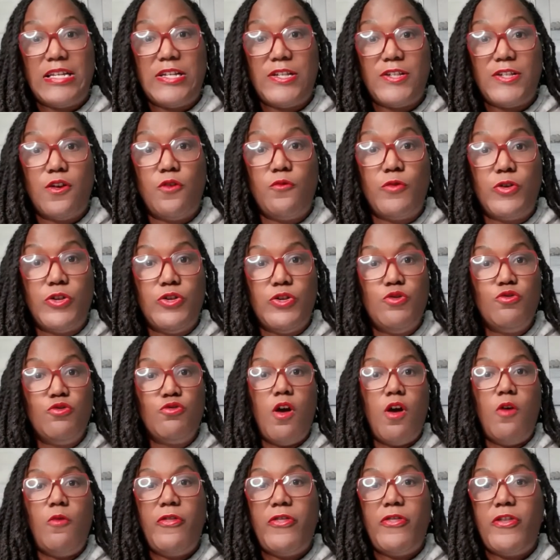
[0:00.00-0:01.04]
So when you
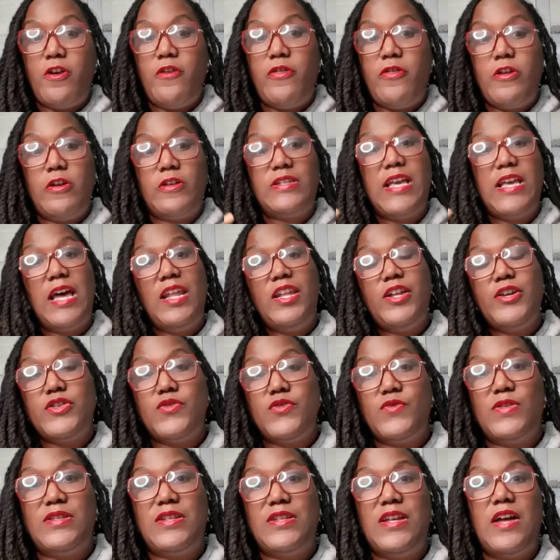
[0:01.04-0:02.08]
go in there and they're telling you
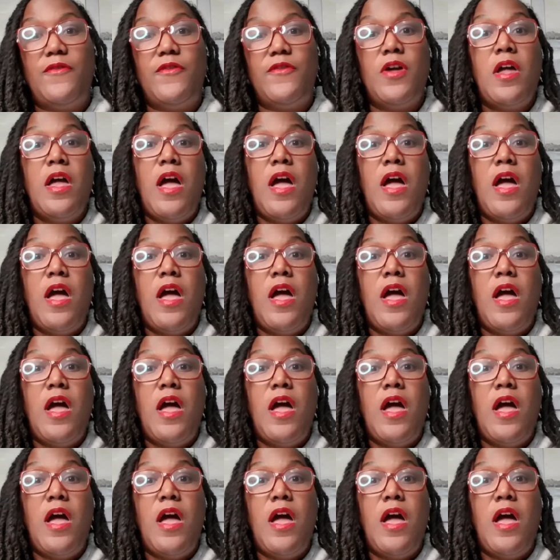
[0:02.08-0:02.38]
stuff